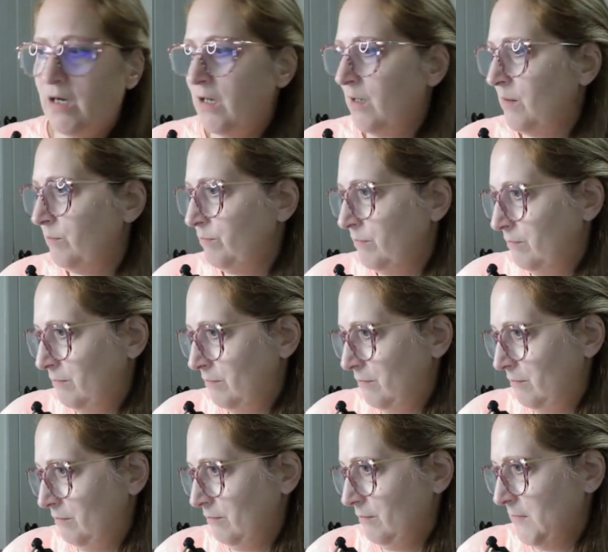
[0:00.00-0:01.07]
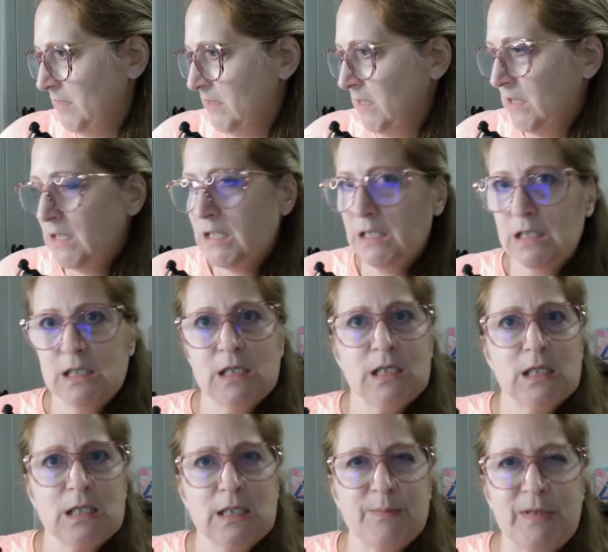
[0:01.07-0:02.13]
um,
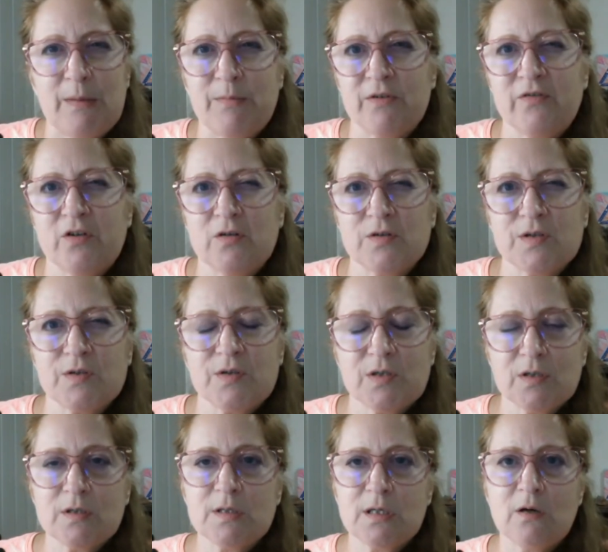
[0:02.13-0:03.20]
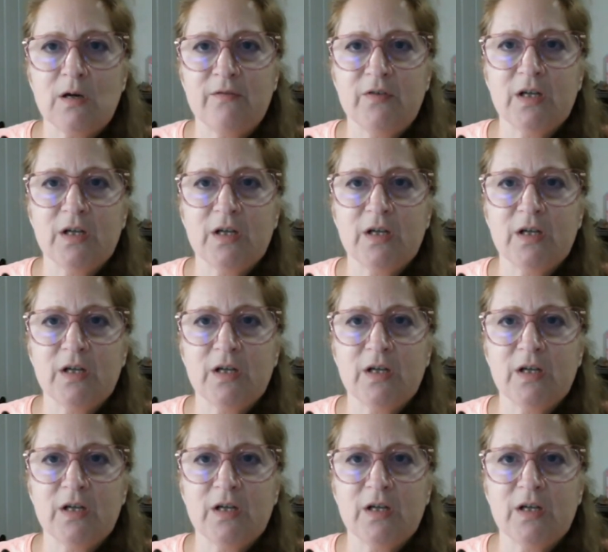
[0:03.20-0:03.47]
September first. So I